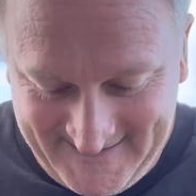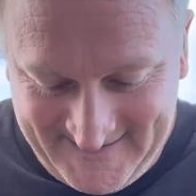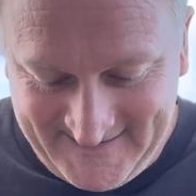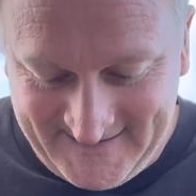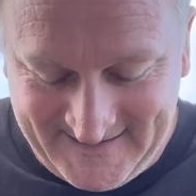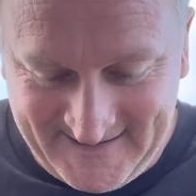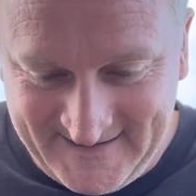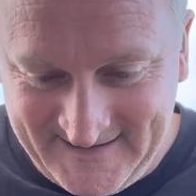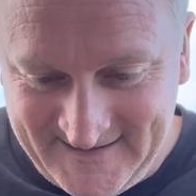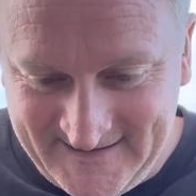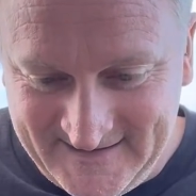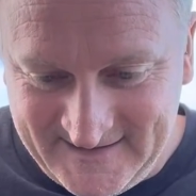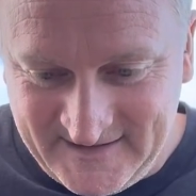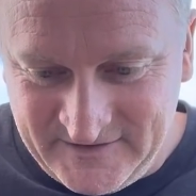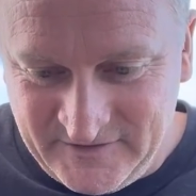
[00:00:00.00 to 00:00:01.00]

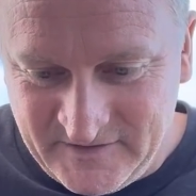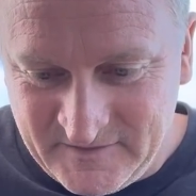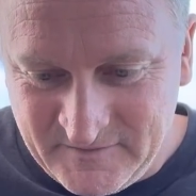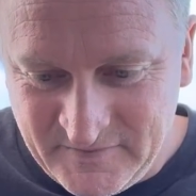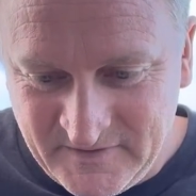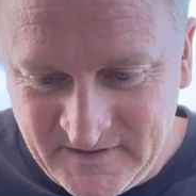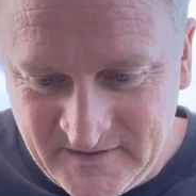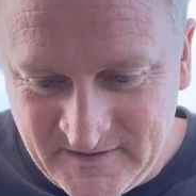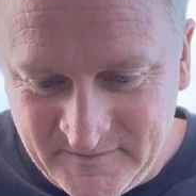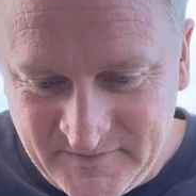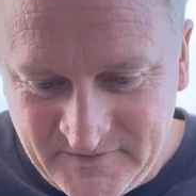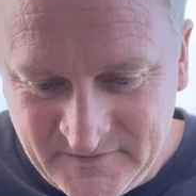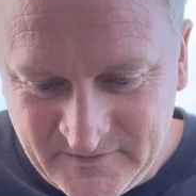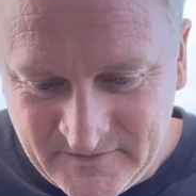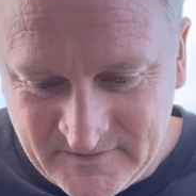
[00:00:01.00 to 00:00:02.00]
and you can bring up
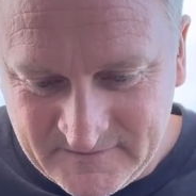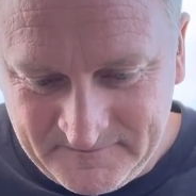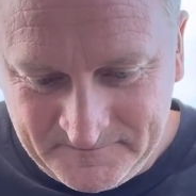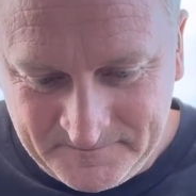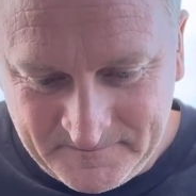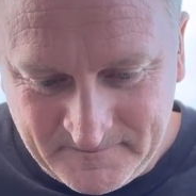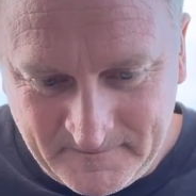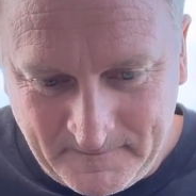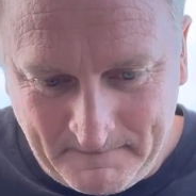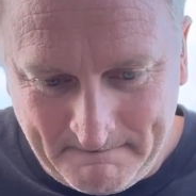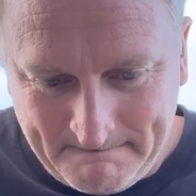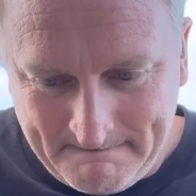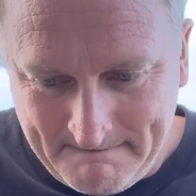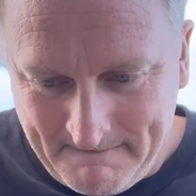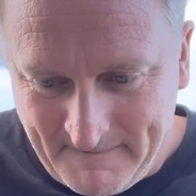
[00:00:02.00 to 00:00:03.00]
your
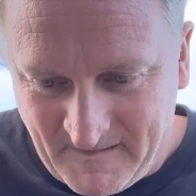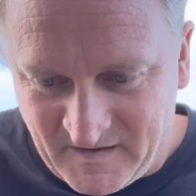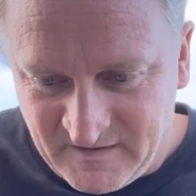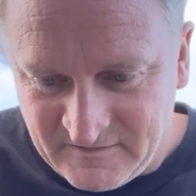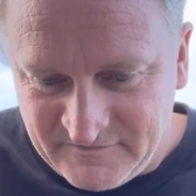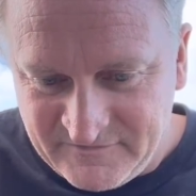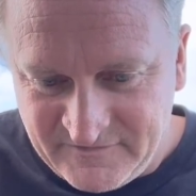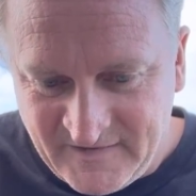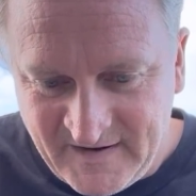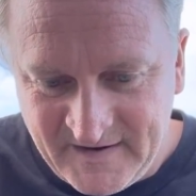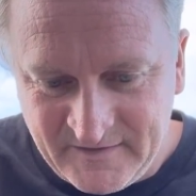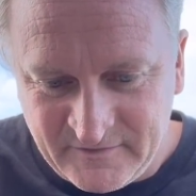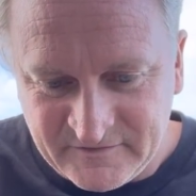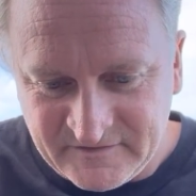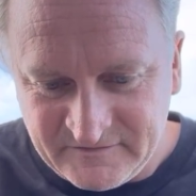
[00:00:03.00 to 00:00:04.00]

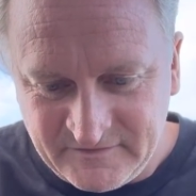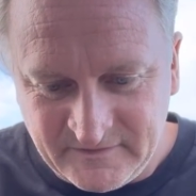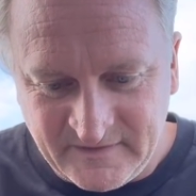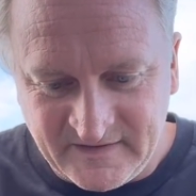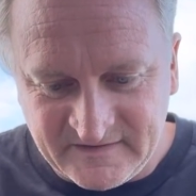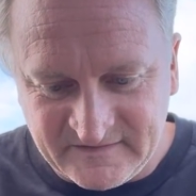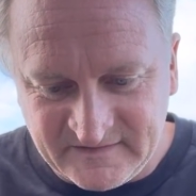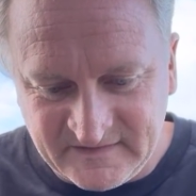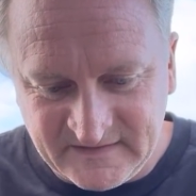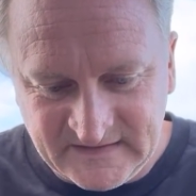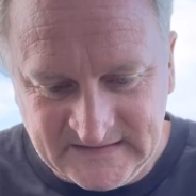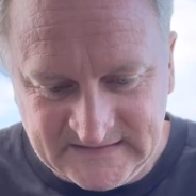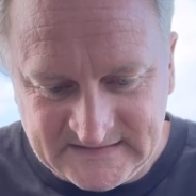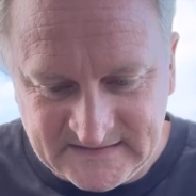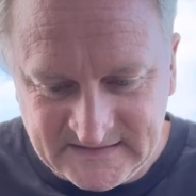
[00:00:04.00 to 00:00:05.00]
files if you
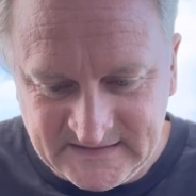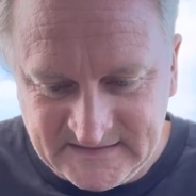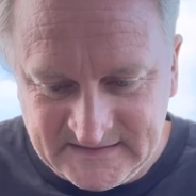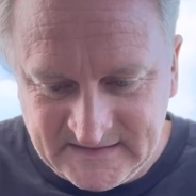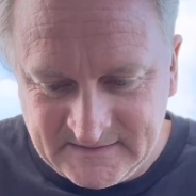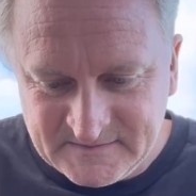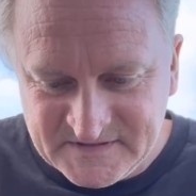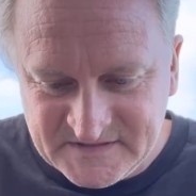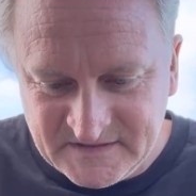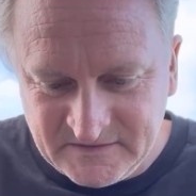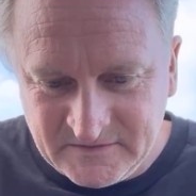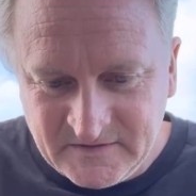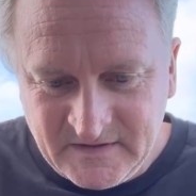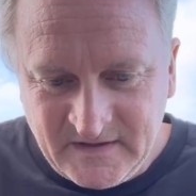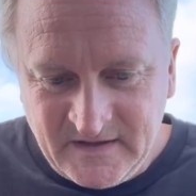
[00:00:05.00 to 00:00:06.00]
accidentally delete them.
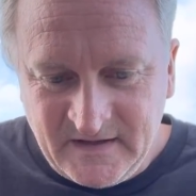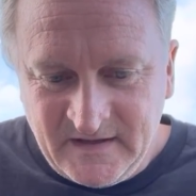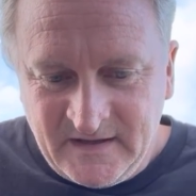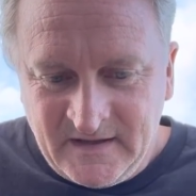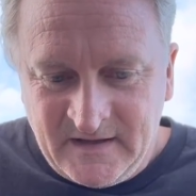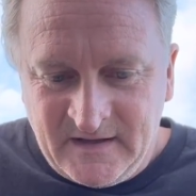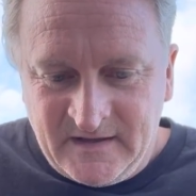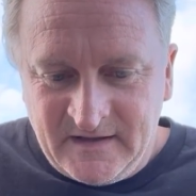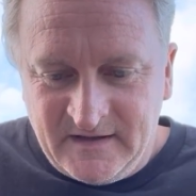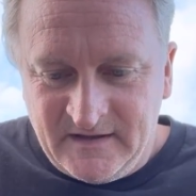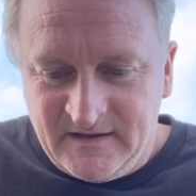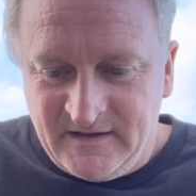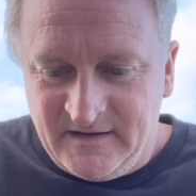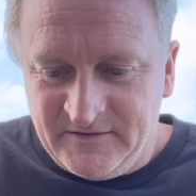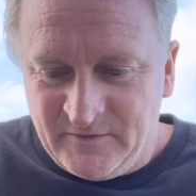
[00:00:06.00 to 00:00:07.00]
So
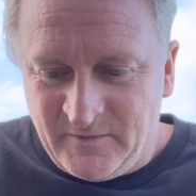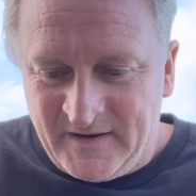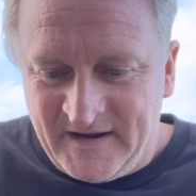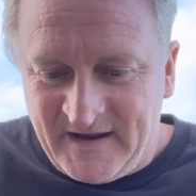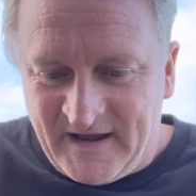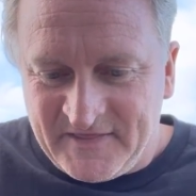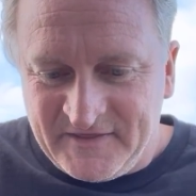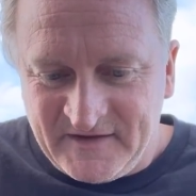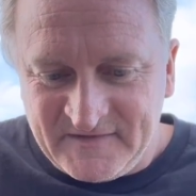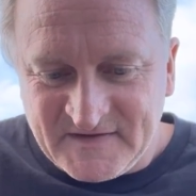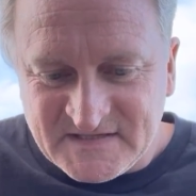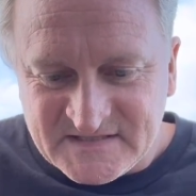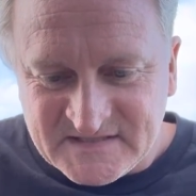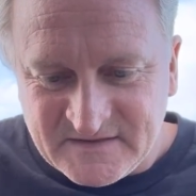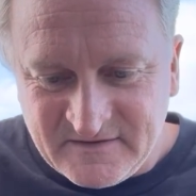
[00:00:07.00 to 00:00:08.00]
either way, I think
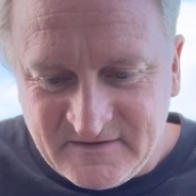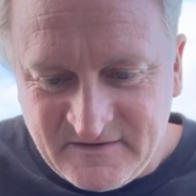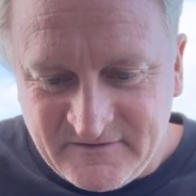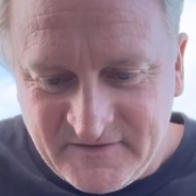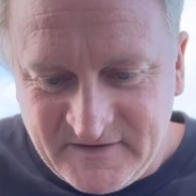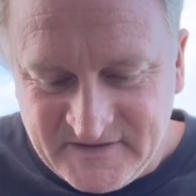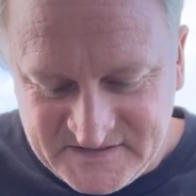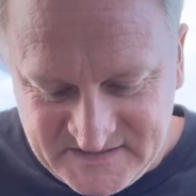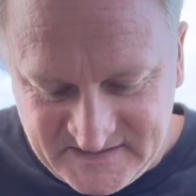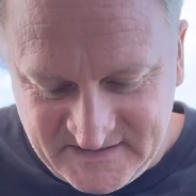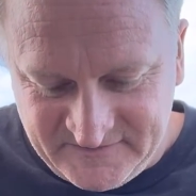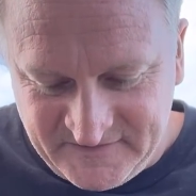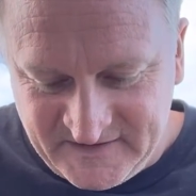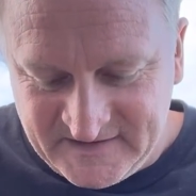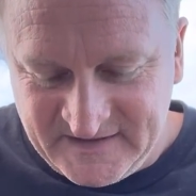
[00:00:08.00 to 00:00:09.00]
this is a very
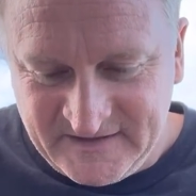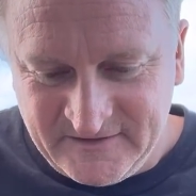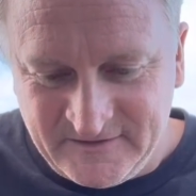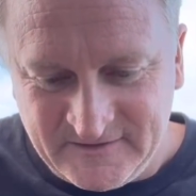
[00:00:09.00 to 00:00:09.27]
significant deal.